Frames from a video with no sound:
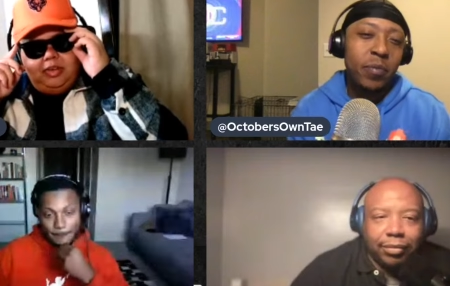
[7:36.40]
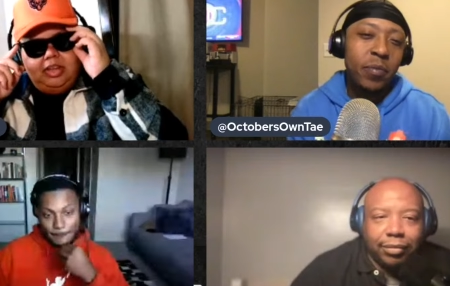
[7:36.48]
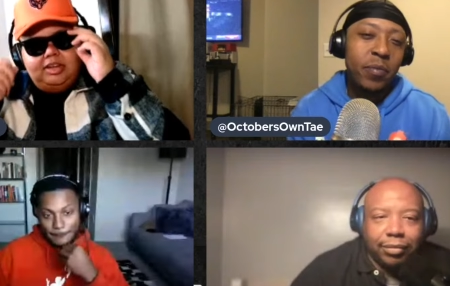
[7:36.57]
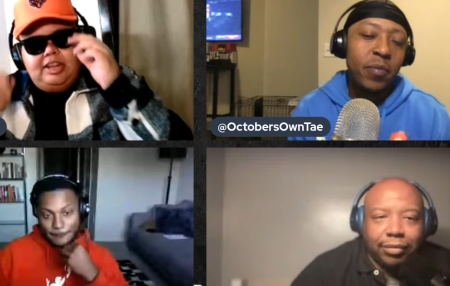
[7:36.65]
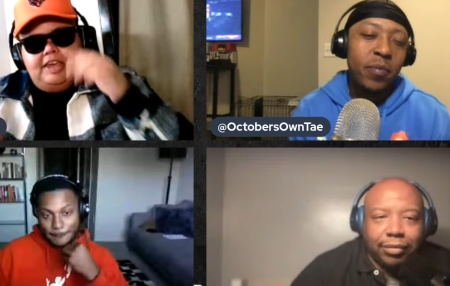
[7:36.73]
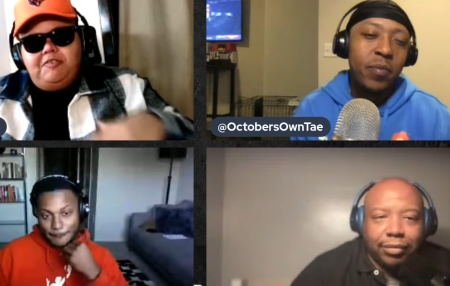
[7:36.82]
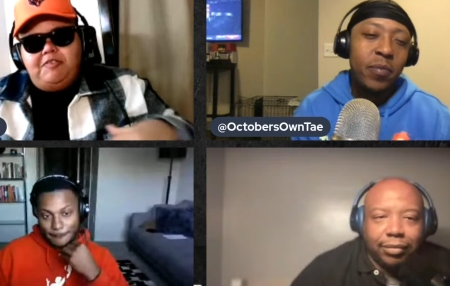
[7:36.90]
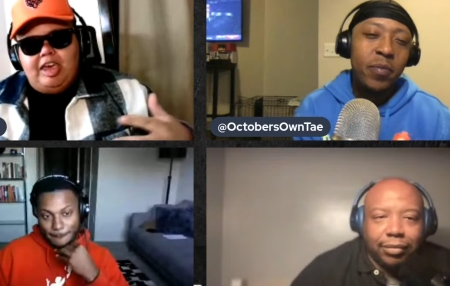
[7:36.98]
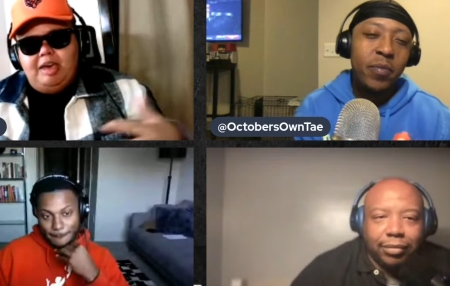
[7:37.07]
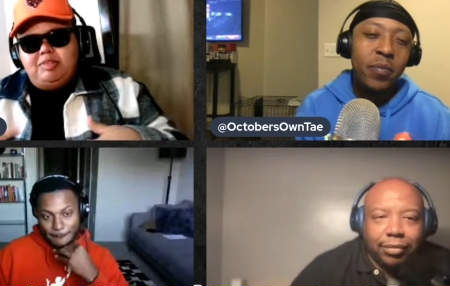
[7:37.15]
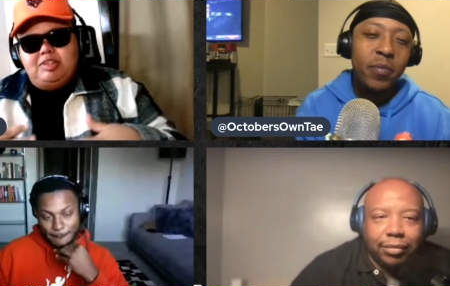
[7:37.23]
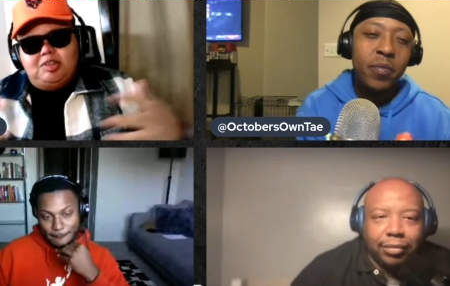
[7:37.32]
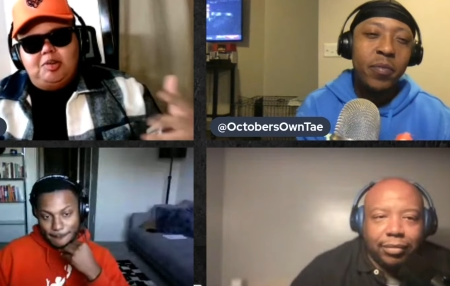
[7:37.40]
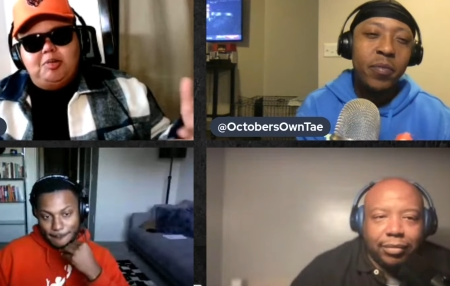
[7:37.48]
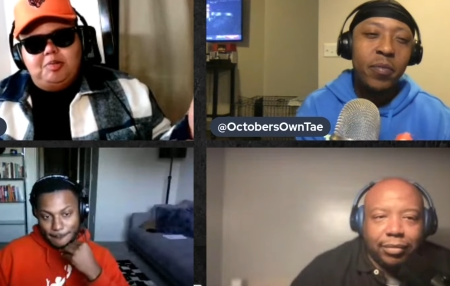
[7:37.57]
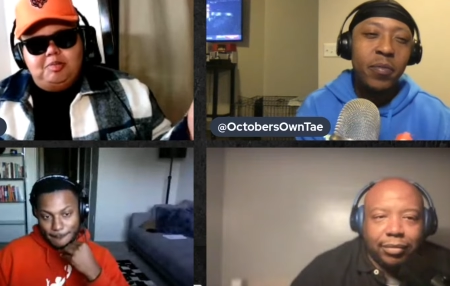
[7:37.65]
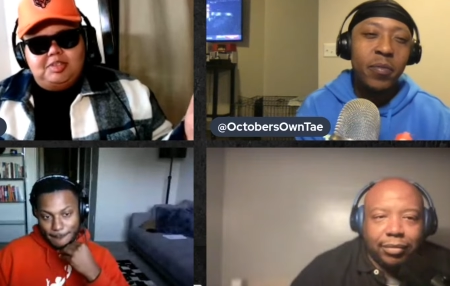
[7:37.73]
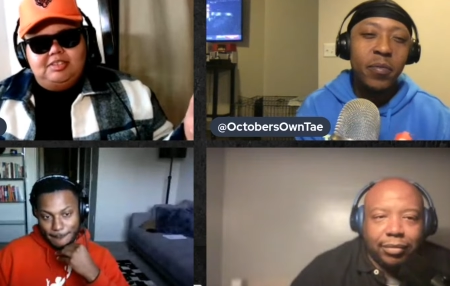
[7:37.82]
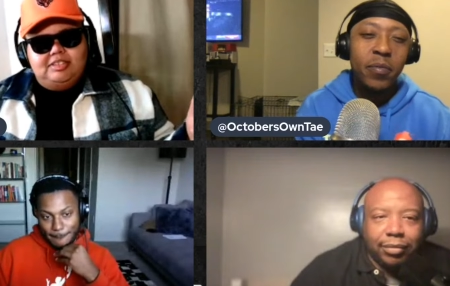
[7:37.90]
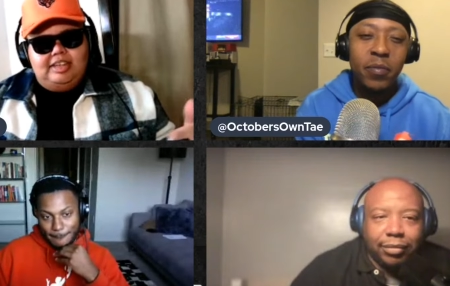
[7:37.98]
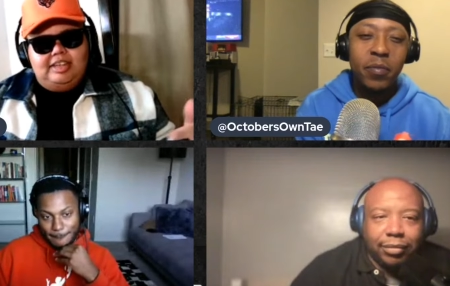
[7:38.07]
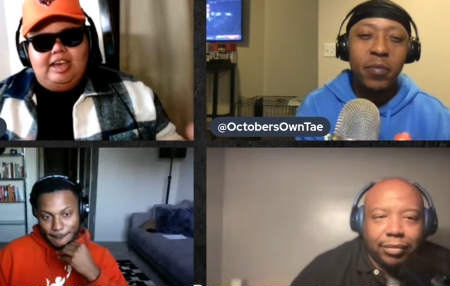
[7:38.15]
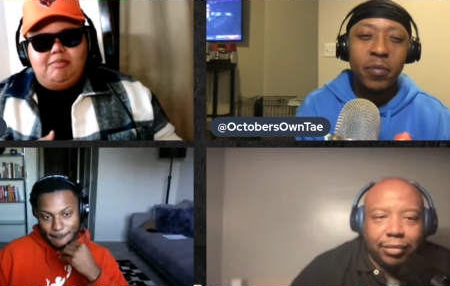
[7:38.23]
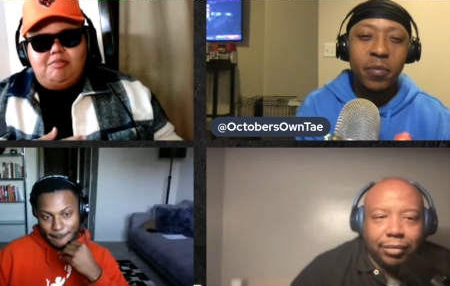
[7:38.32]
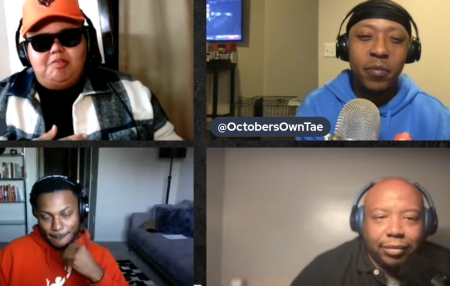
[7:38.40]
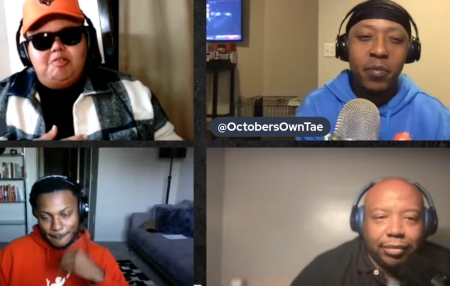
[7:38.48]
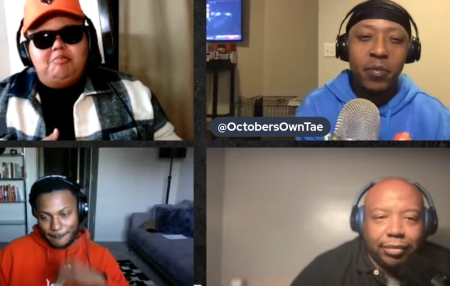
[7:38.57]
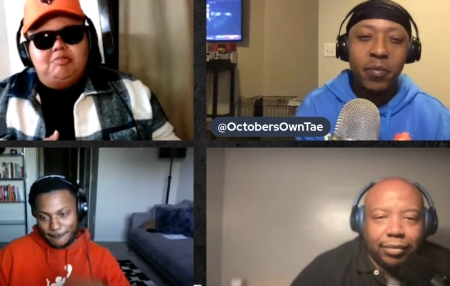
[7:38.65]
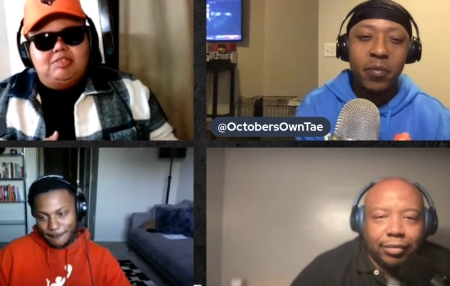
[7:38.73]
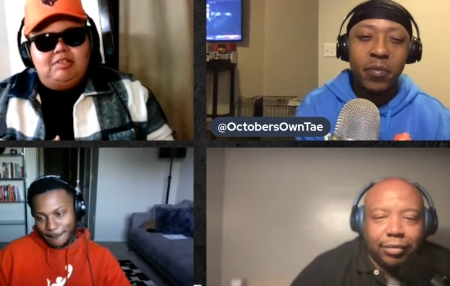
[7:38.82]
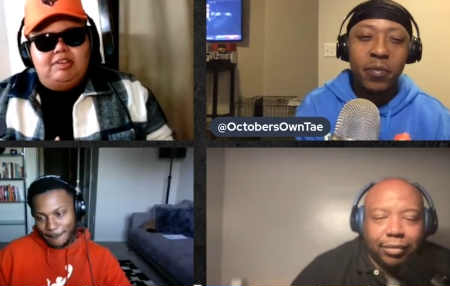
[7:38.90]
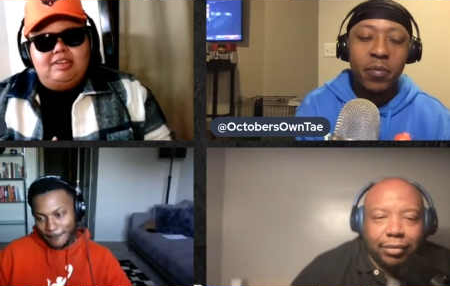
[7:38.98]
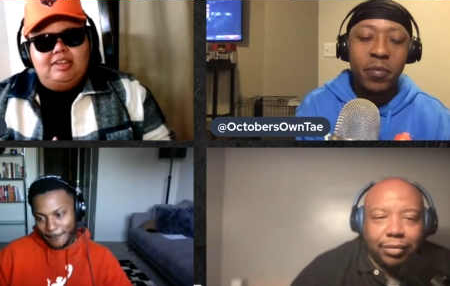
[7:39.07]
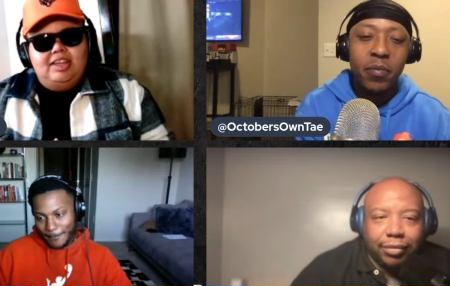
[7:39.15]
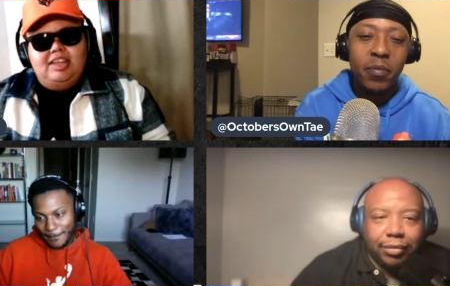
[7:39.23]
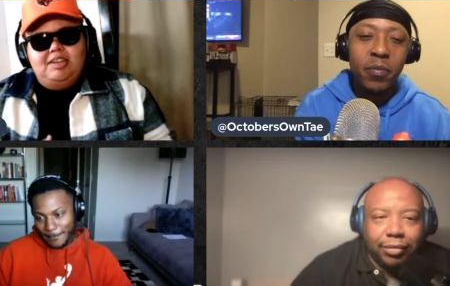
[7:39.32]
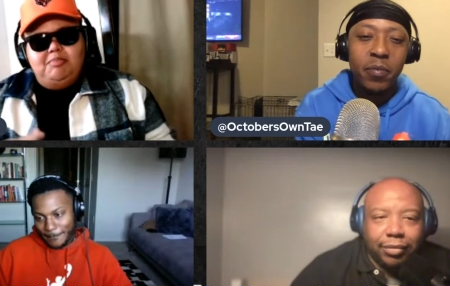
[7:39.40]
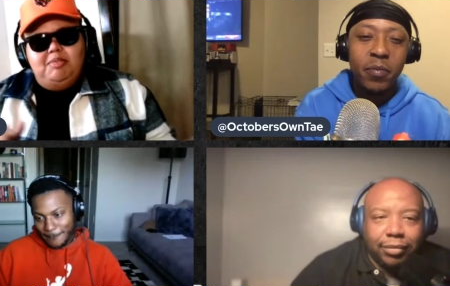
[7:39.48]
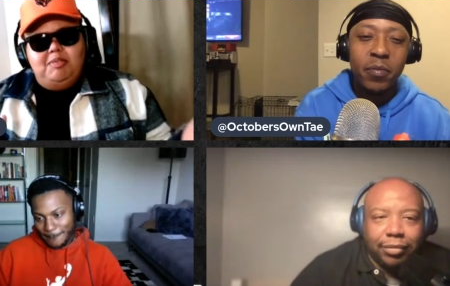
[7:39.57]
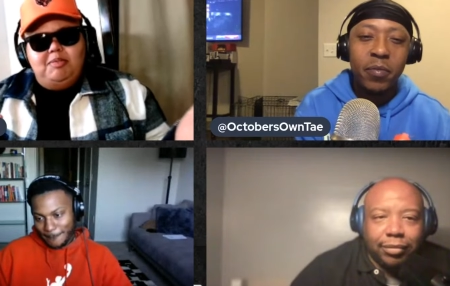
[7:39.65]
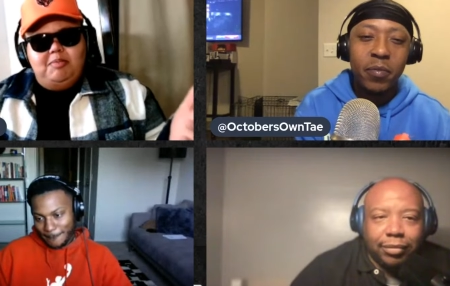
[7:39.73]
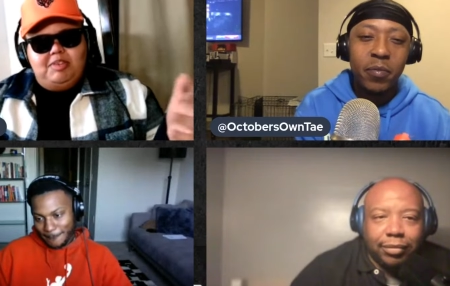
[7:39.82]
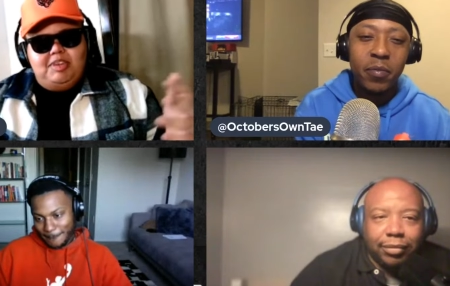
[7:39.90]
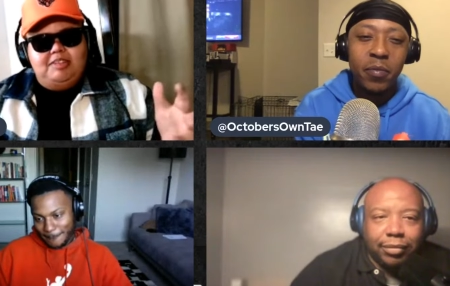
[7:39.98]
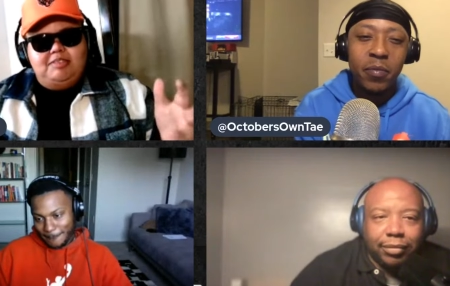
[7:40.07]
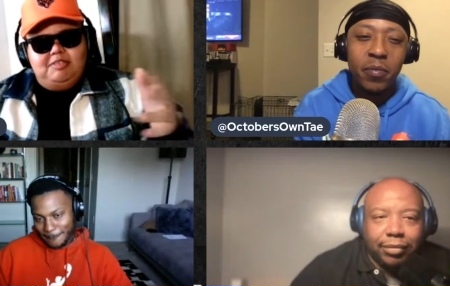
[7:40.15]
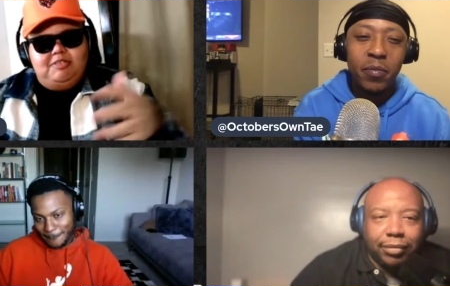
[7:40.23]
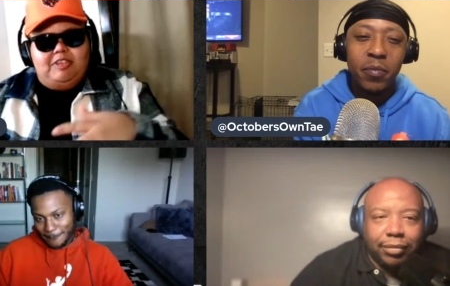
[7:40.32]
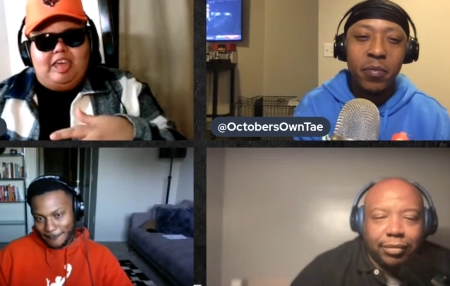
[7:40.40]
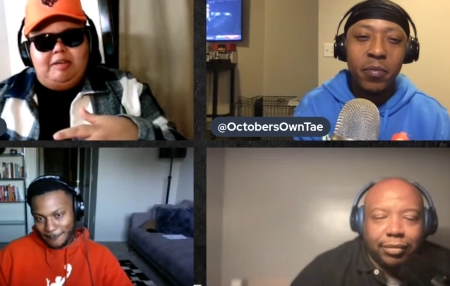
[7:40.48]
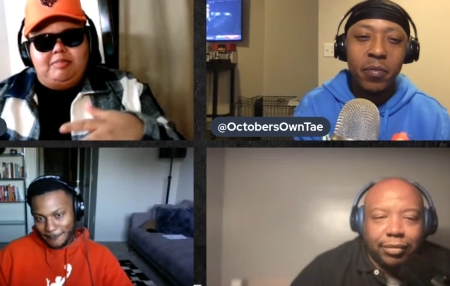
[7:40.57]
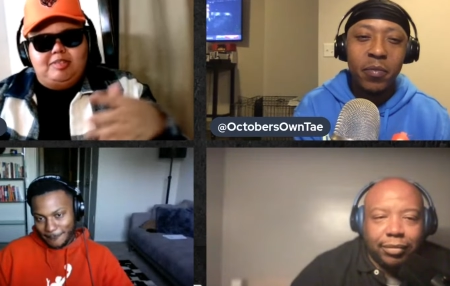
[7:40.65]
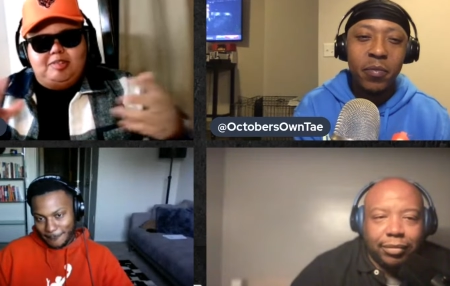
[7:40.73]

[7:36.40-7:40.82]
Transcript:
Speaker 1: they family's cool. So like, yeah, I'm cool with Drake. Well, Kendrick family is